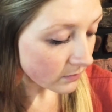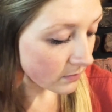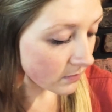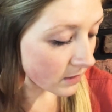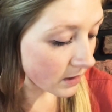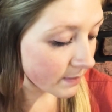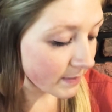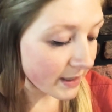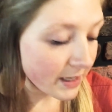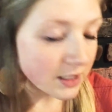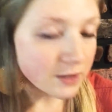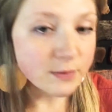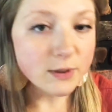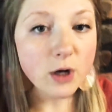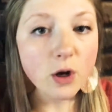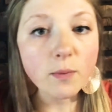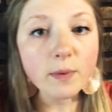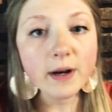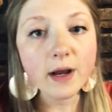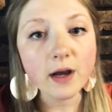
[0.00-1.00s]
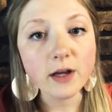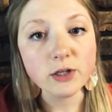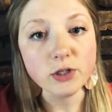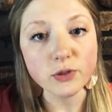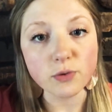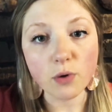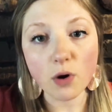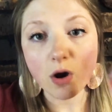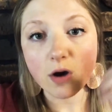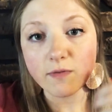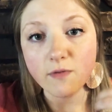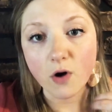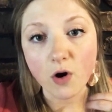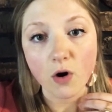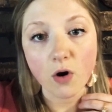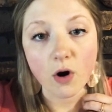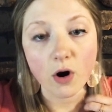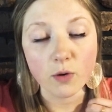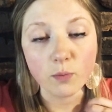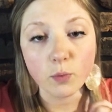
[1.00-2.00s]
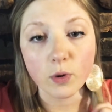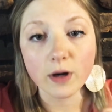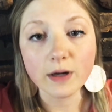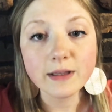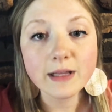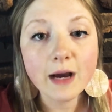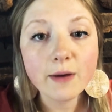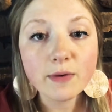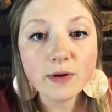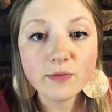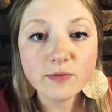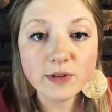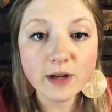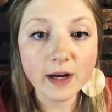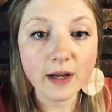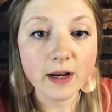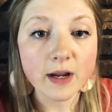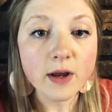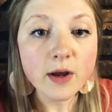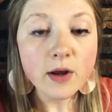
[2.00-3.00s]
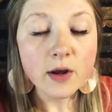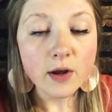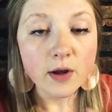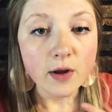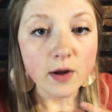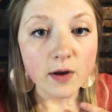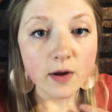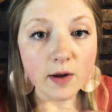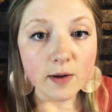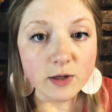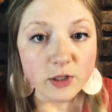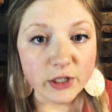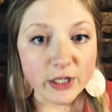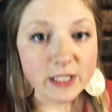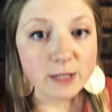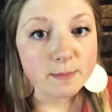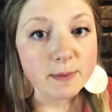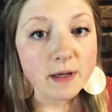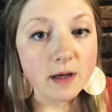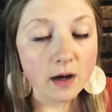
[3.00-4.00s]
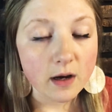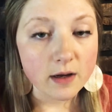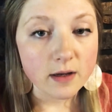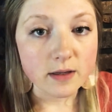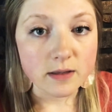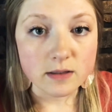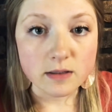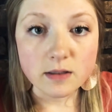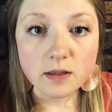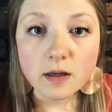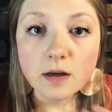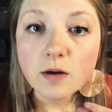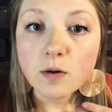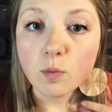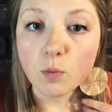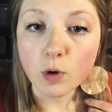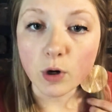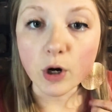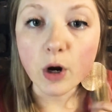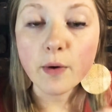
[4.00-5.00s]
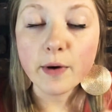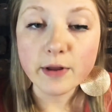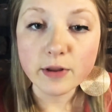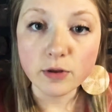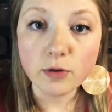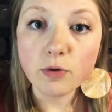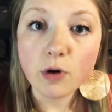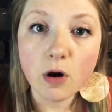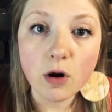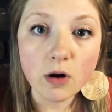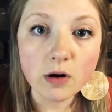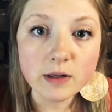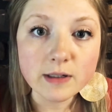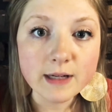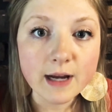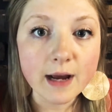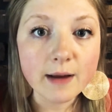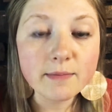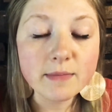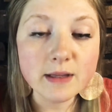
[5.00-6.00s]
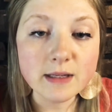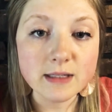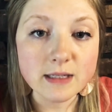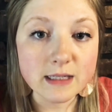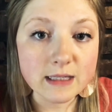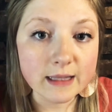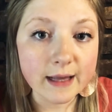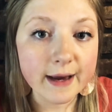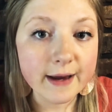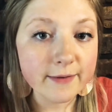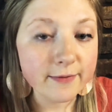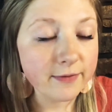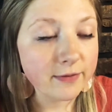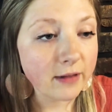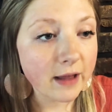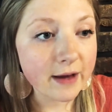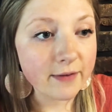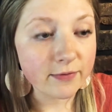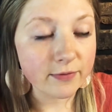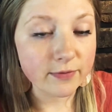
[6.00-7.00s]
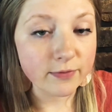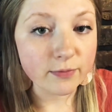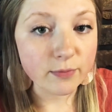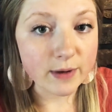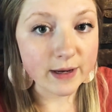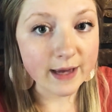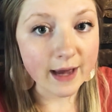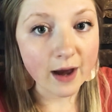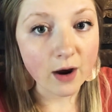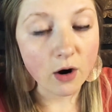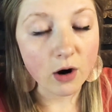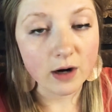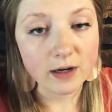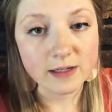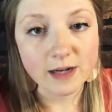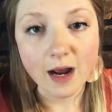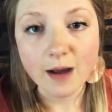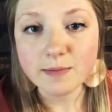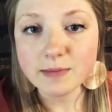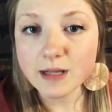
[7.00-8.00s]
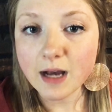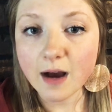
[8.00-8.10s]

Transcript: Because we don't want to undo all of our hard work that we've done just because we're going through a hard time. This is life. We get hard times.